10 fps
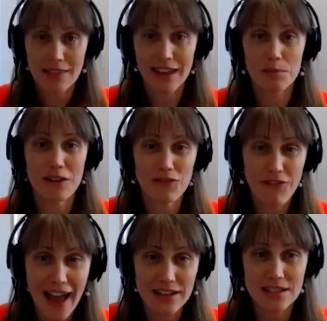that can be
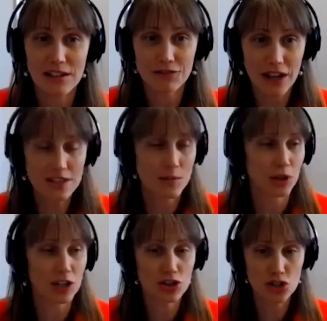fast and
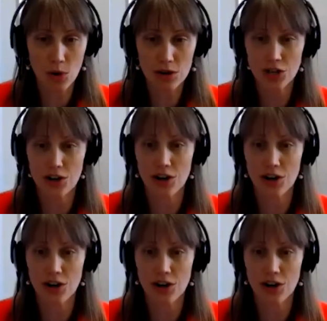flexible and short